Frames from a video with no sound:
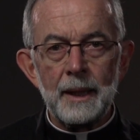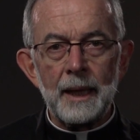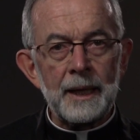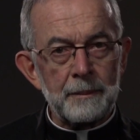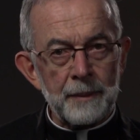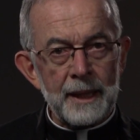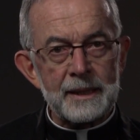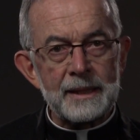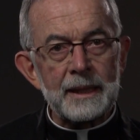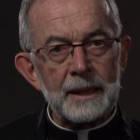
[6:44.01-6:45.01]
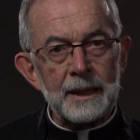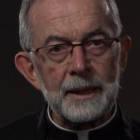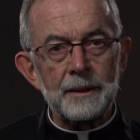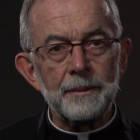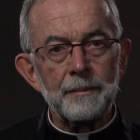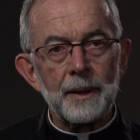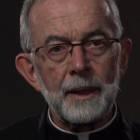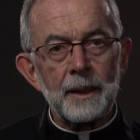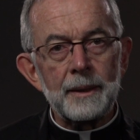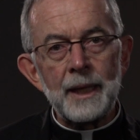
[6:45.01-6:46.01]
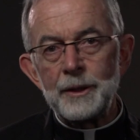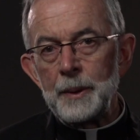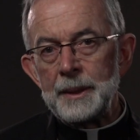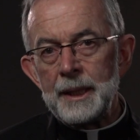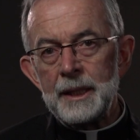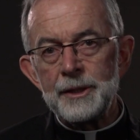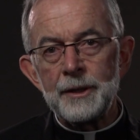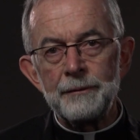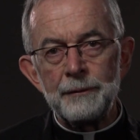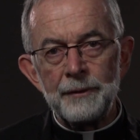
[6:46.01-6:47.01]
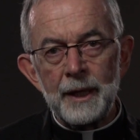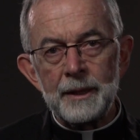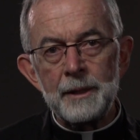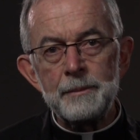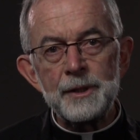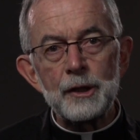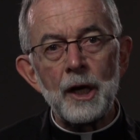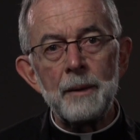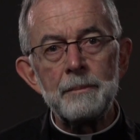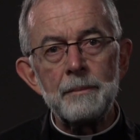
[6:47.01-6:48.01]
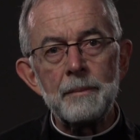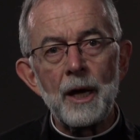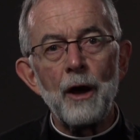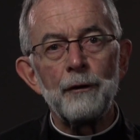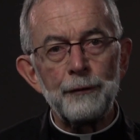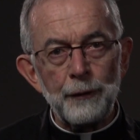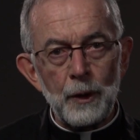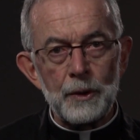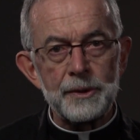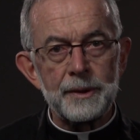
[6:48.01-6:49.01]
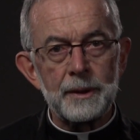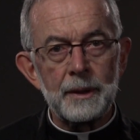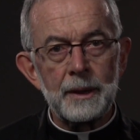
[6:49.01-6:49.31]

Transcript: It makes clear that the needs of victims come first.